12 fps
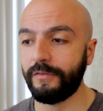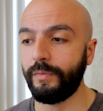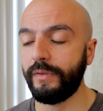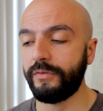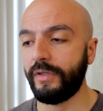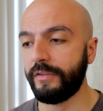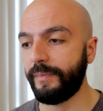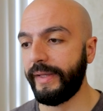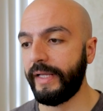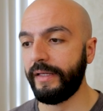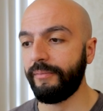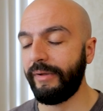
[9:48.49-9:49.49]
withdrawals
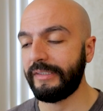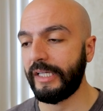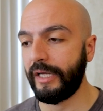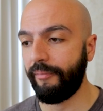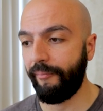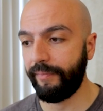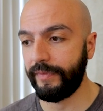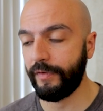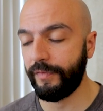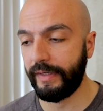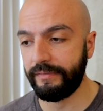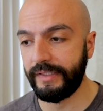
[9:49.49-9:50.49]
may take up to
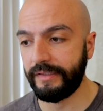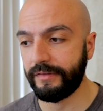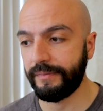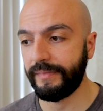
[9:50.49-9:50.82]
5 days.